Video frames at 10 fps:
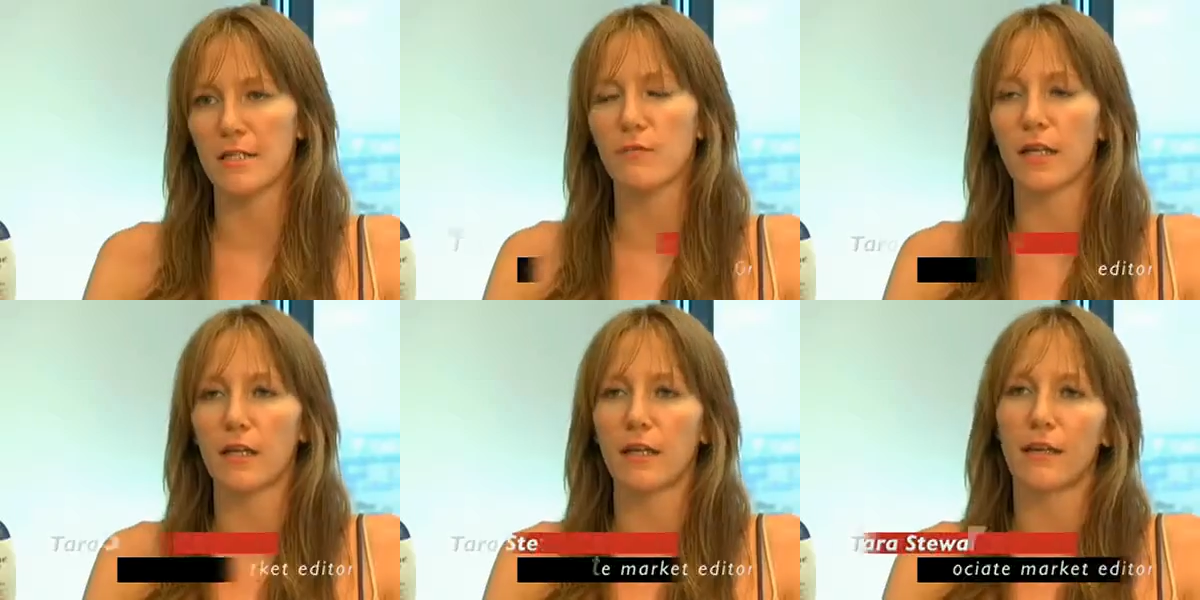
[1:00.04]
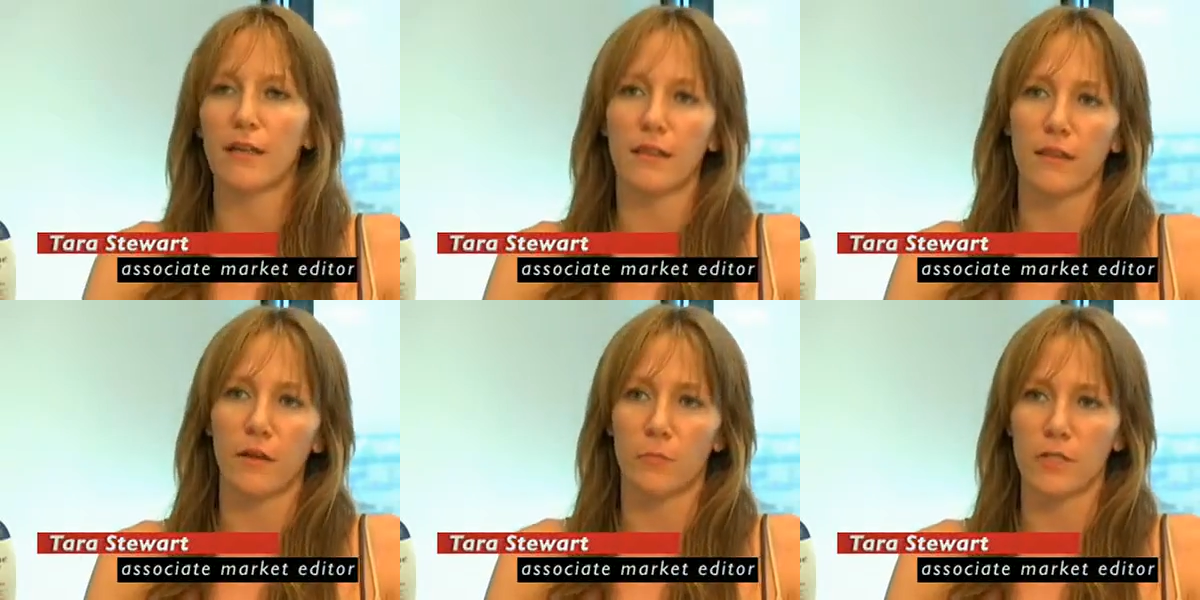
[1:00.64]
It's funny
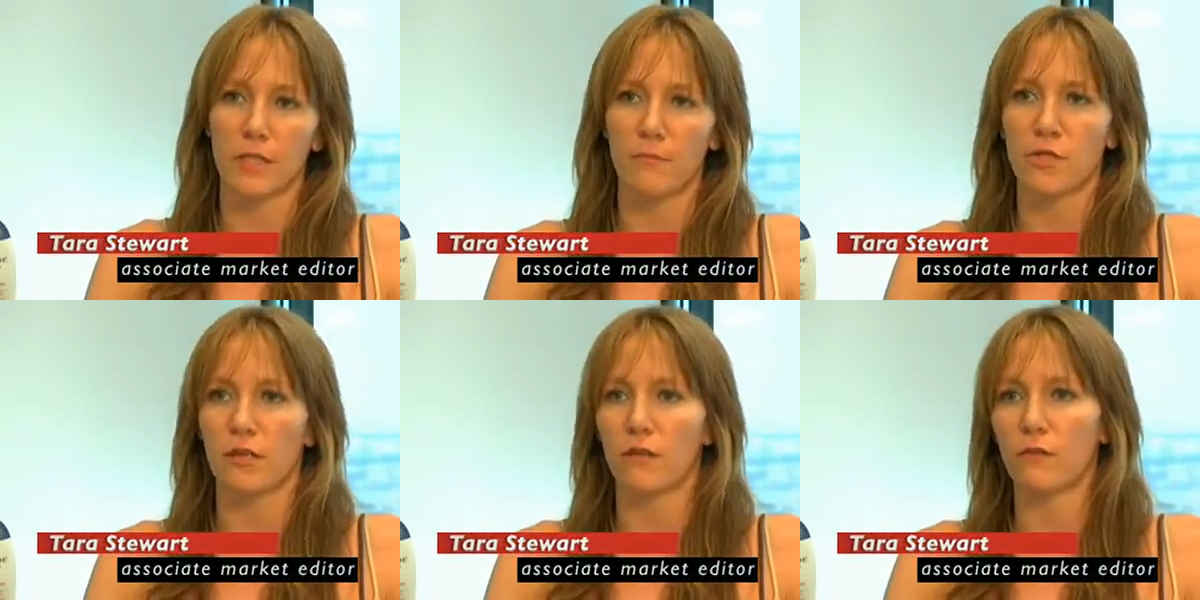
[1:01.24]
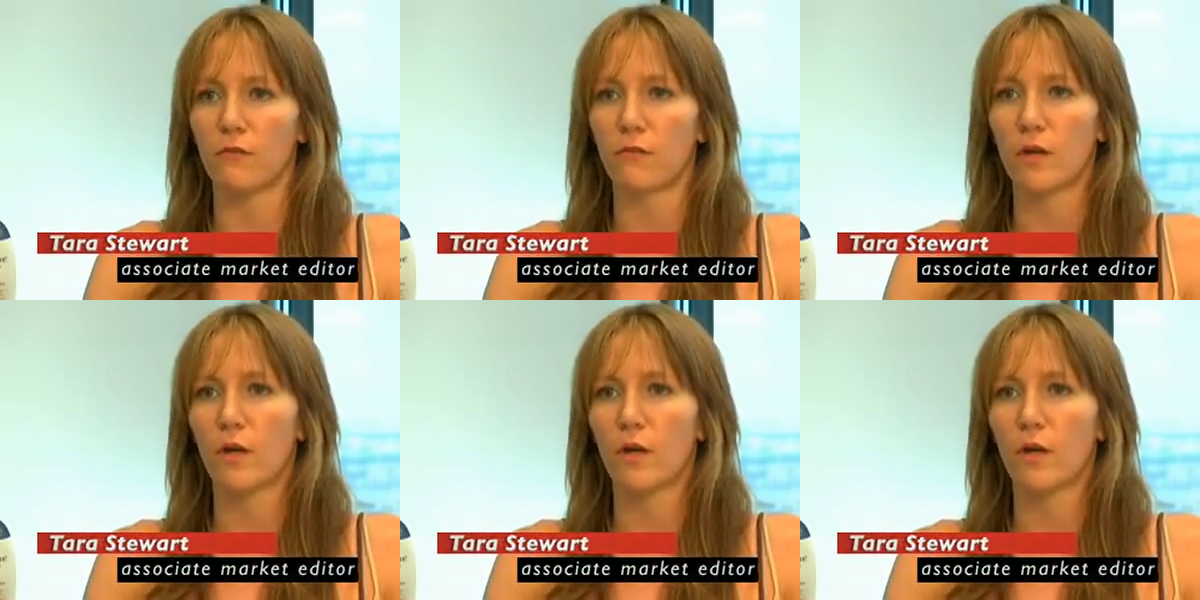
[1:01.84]
their perception of